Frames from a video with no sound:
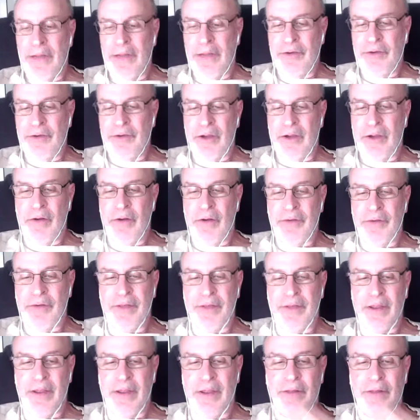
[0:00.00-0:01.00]
you go. Just
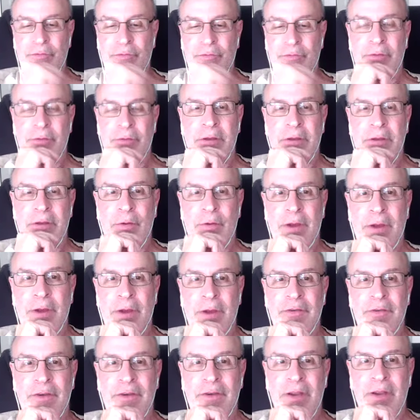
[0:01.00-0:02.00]
get the trivia
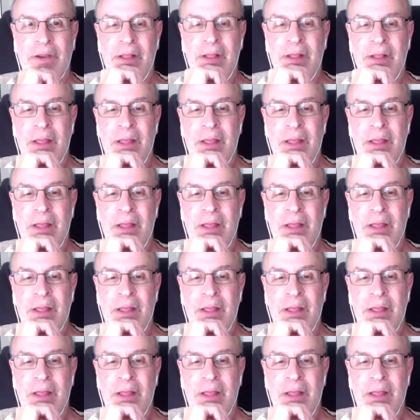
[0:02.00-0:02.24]
question.